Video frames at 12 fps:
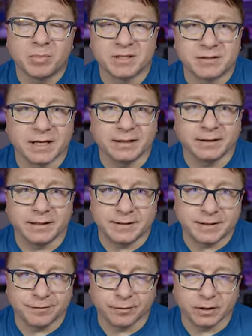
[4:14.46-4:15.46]
but slightly
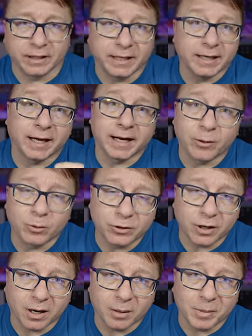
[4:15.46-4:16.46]
differently, and I will
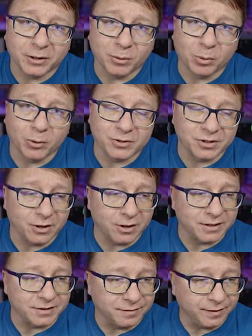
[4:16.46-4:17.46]
talk about the pros and
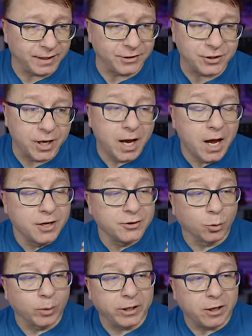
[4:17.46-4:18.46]
cons of each.
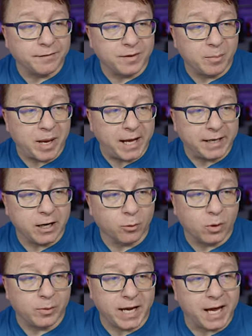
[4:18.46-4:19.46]
So right off the bat here
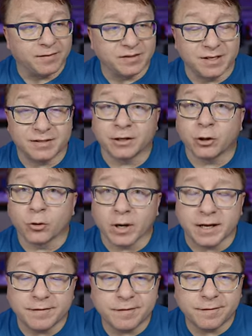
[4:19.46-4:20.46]
what we have is this
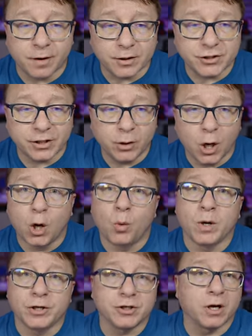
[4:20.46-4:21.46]
engrave function,
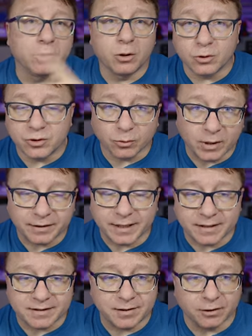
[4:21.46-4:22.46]
which goes around
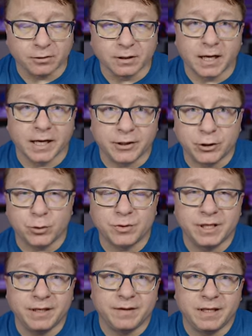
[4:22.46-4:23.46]
that center line
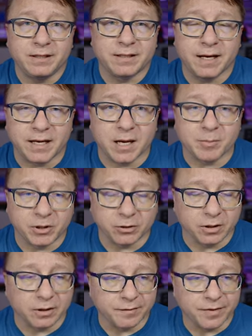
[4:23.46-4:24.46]
using the
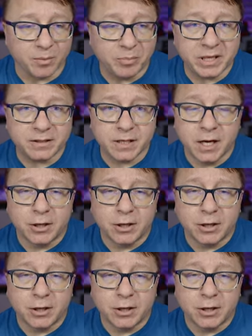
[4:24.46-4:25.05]
diameter of the bit